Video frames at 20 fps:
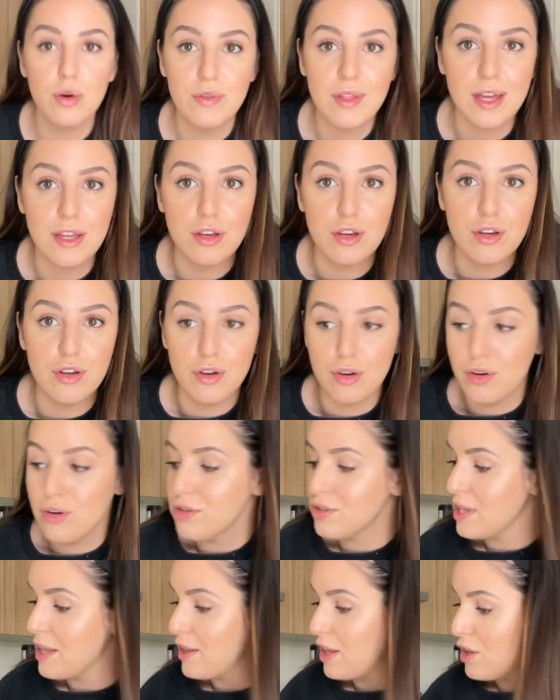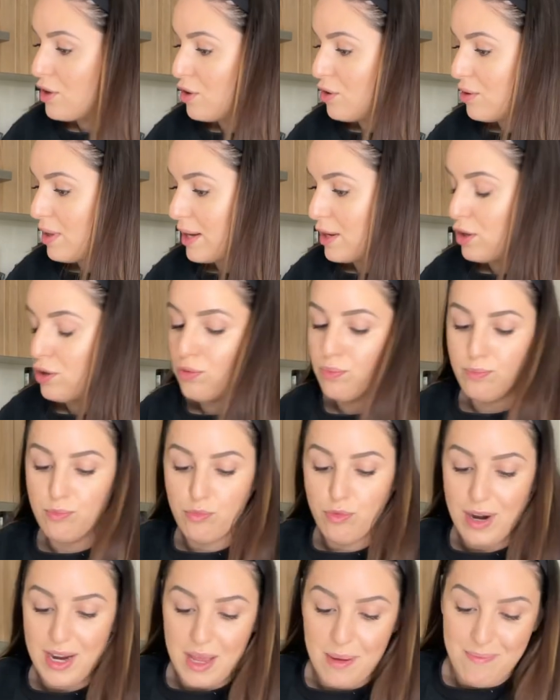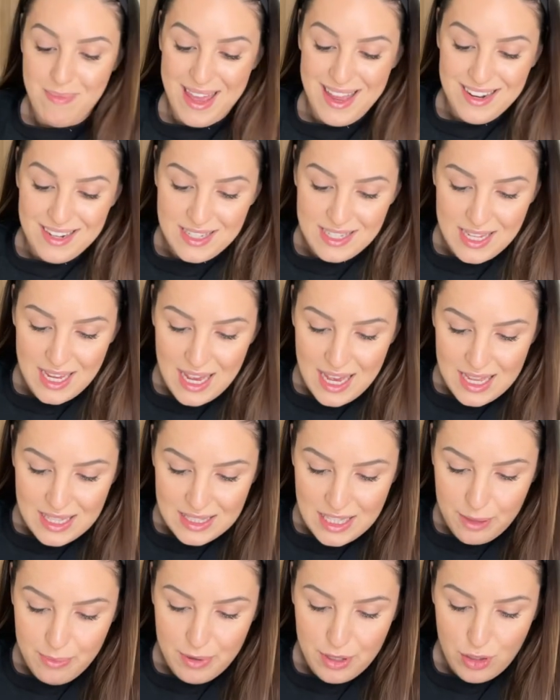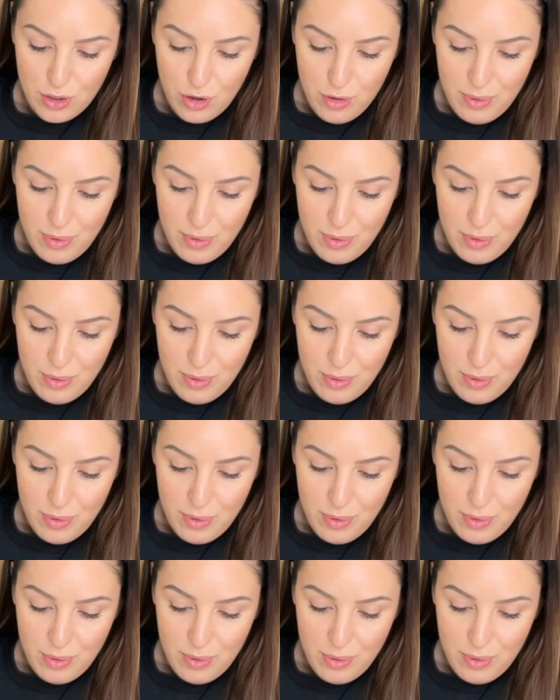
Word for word: that you use and that you like you recommend, let me know.